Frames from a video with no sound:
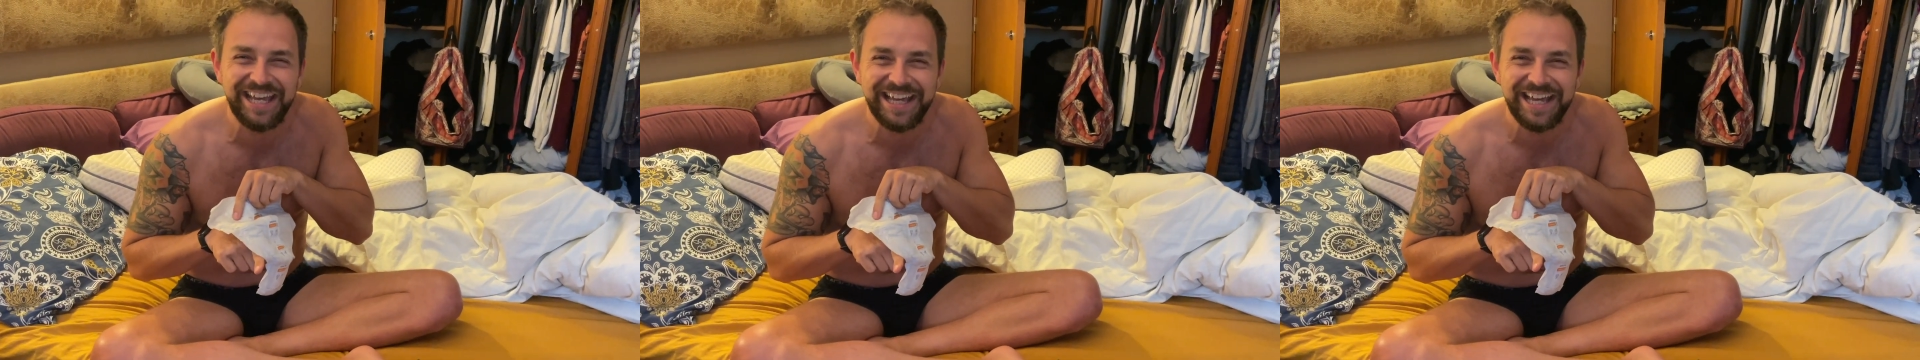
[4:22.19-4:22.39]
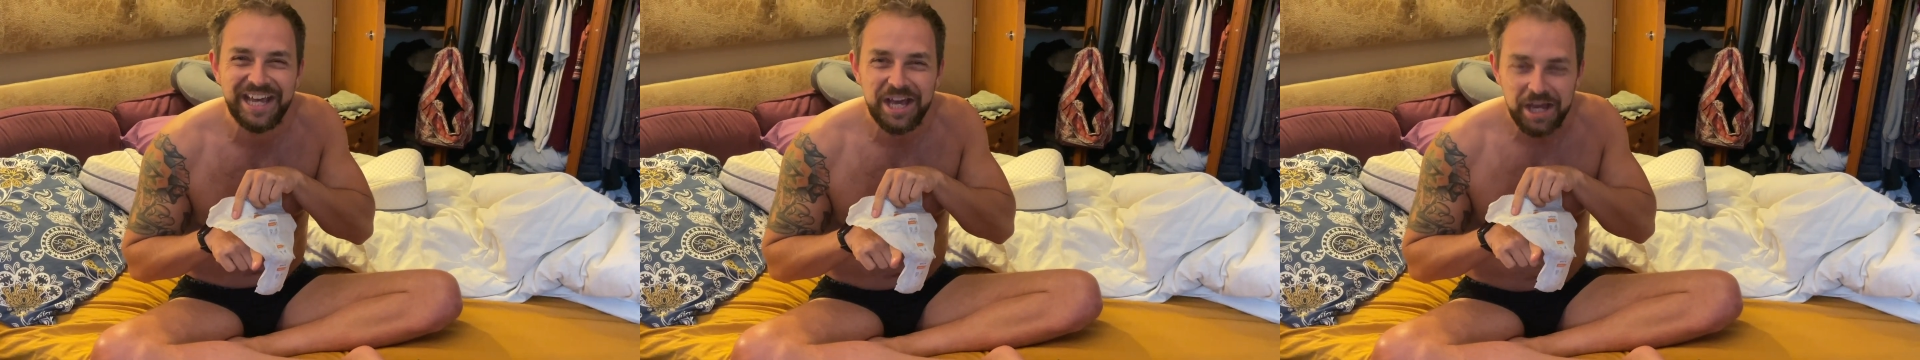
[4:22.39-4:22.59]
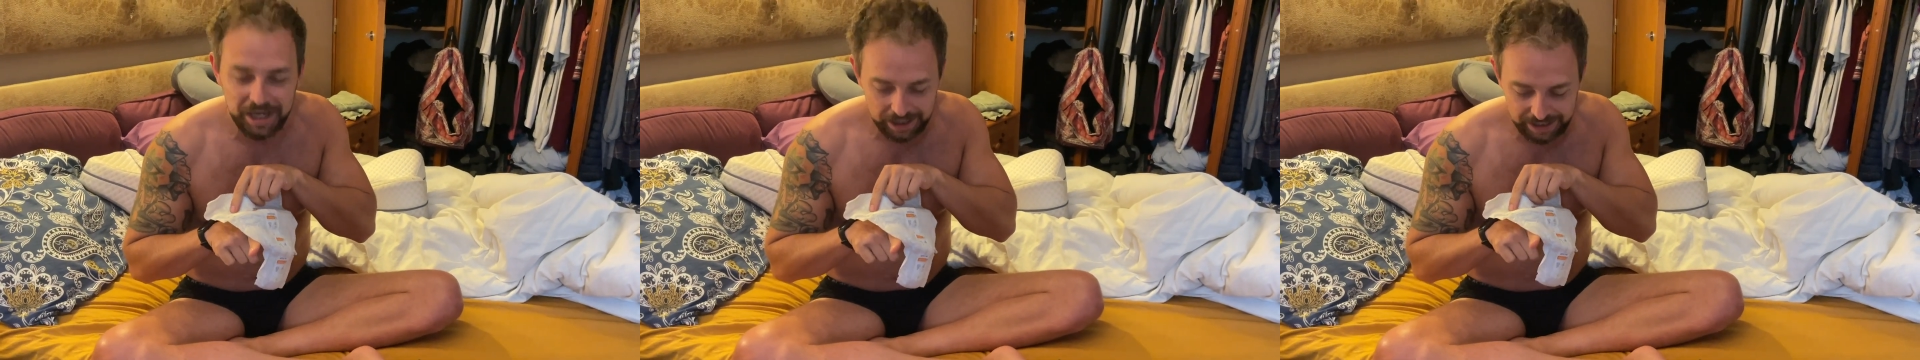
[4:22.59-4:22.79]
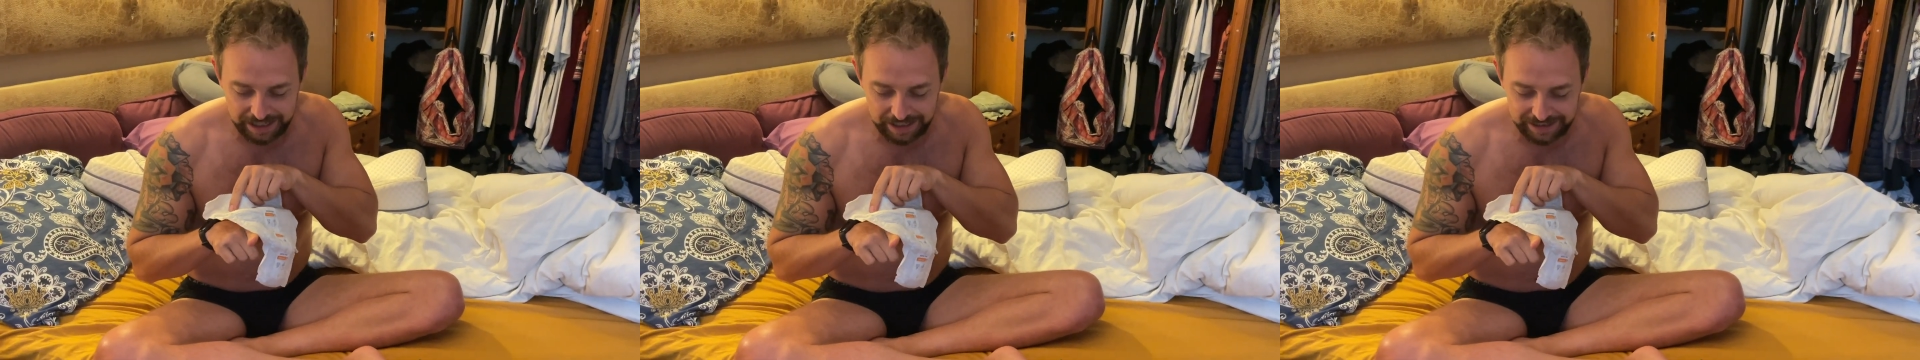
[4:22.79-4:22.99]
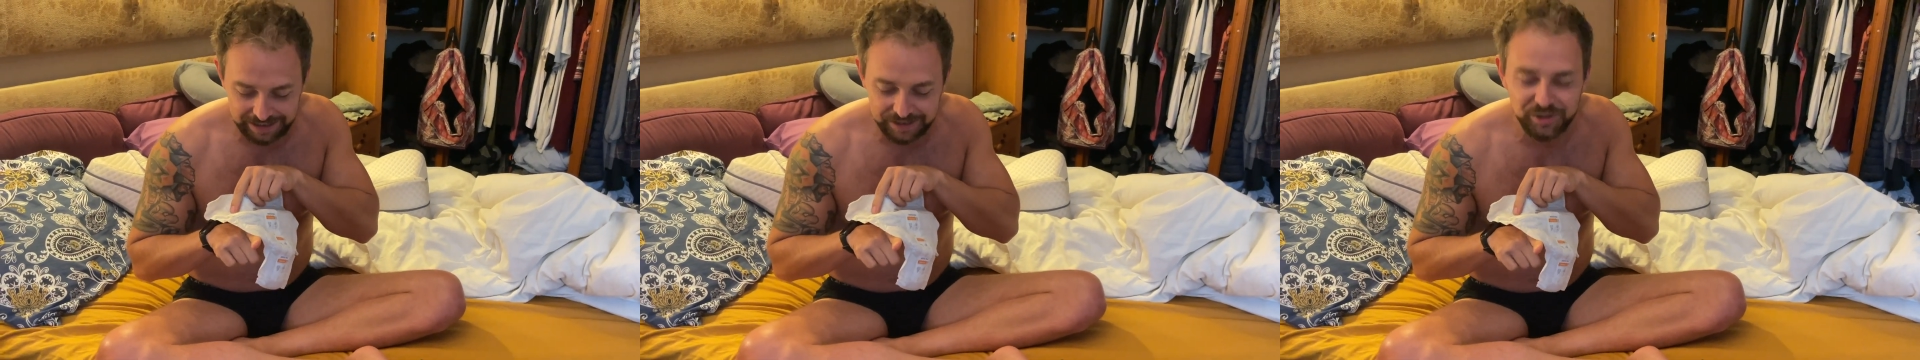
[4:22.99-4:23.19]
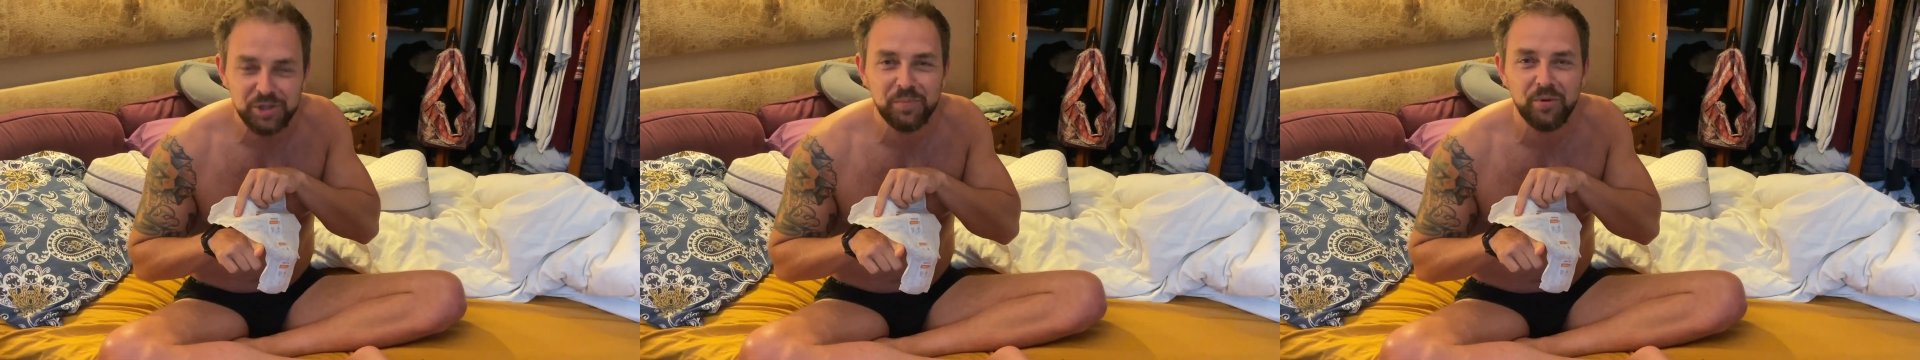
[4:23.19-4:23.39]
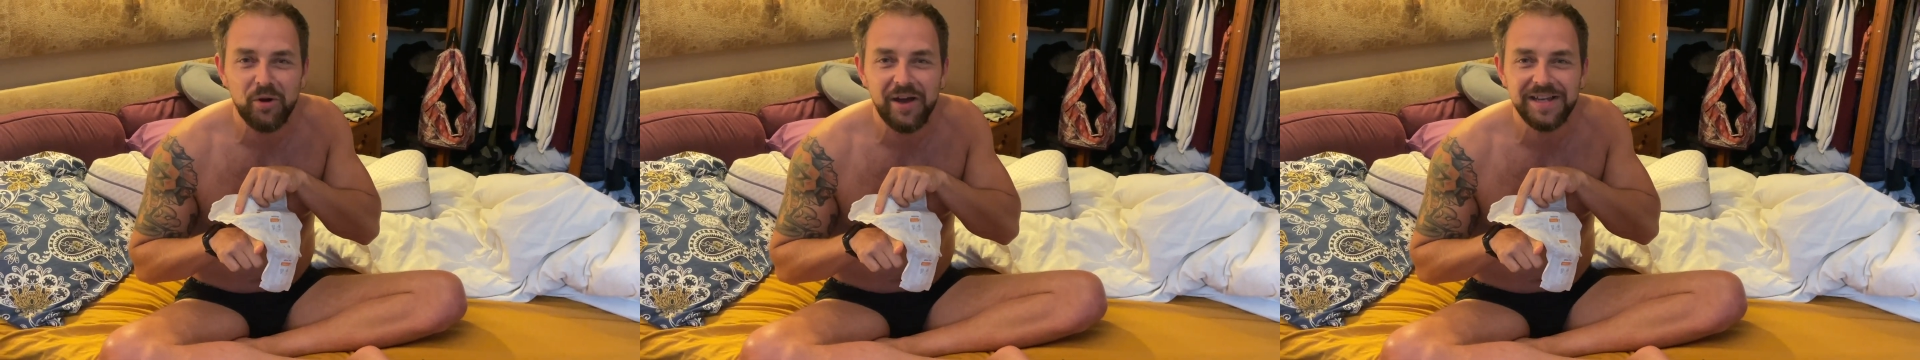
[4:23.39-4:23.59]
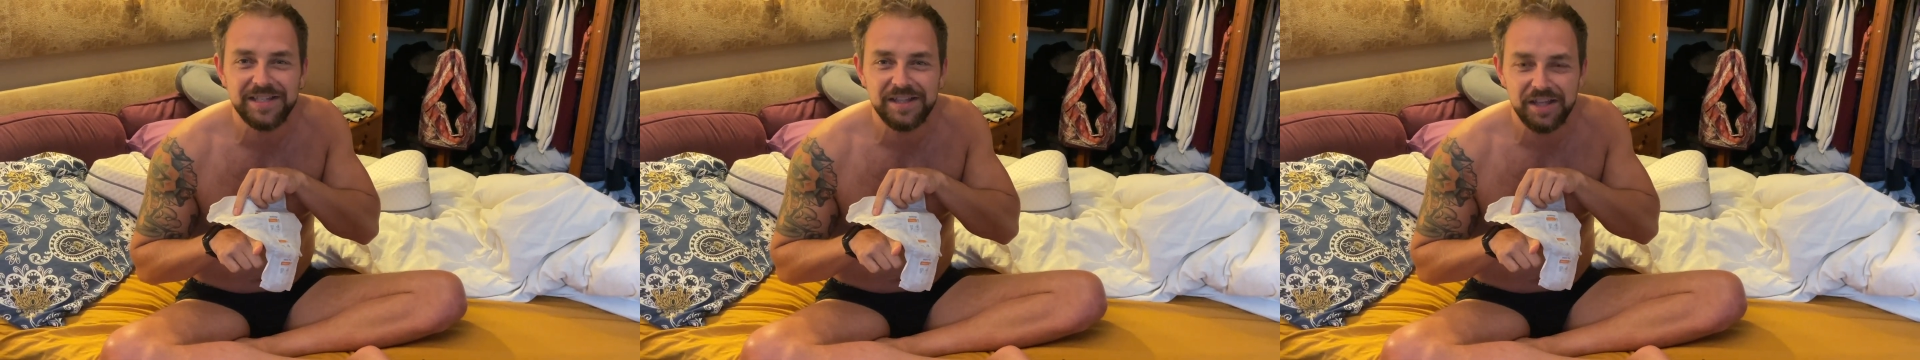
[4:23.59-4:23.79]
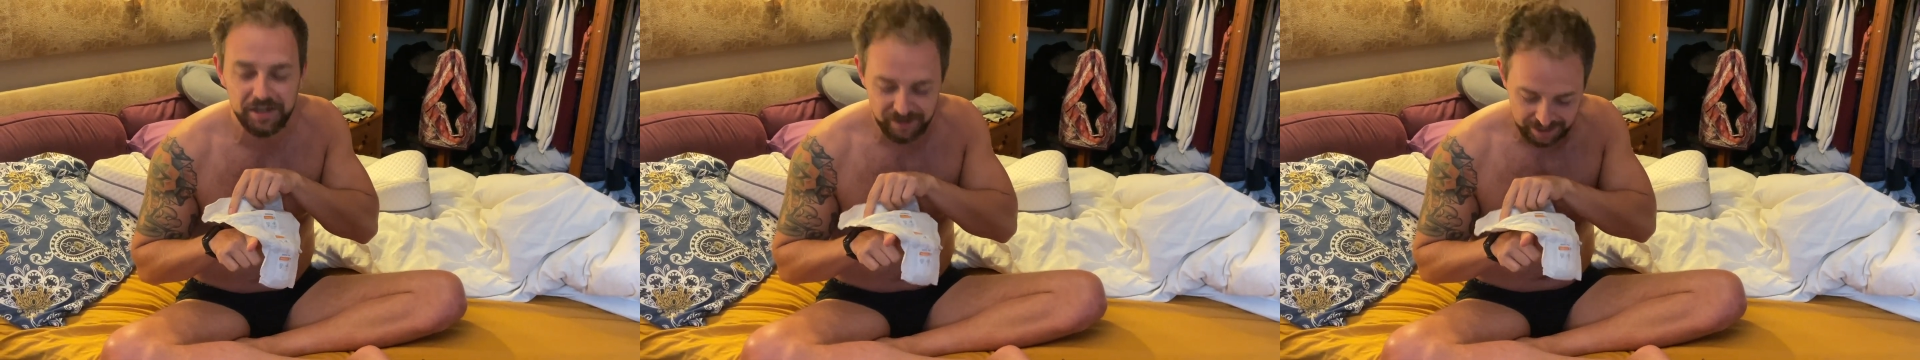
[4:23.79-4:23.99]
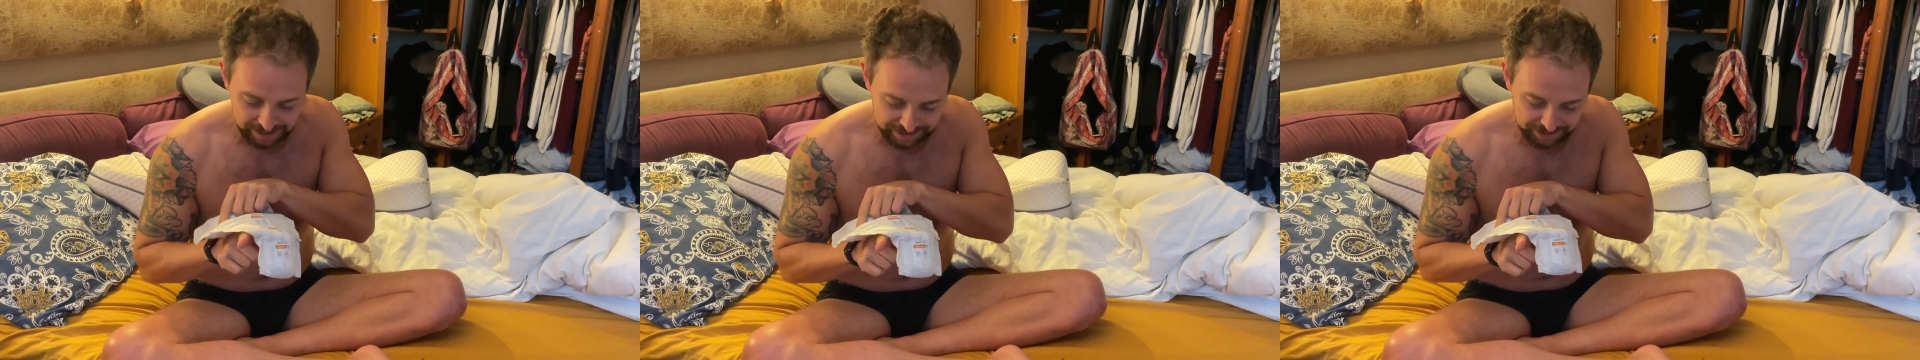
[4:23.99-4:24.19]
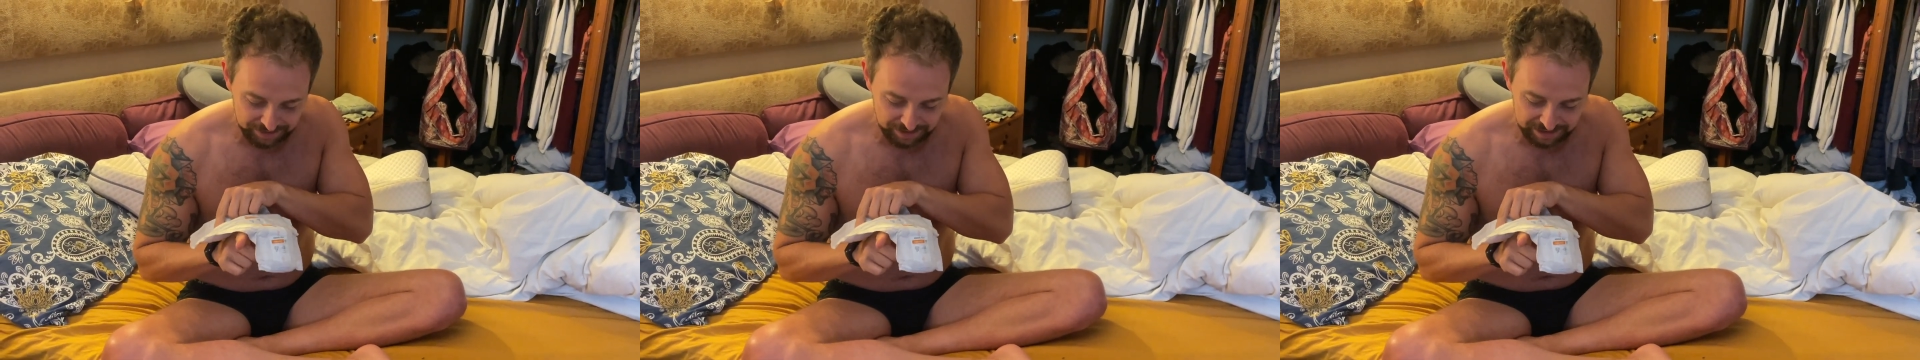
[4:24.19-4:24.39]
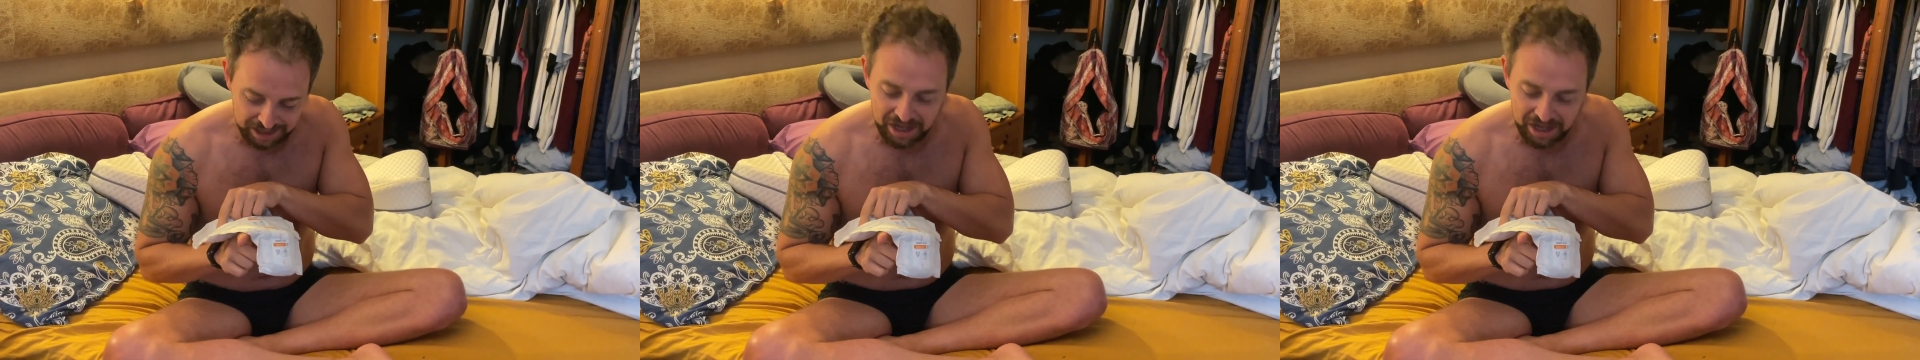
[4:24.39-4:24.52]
you get a little surprise in the night, and you're like,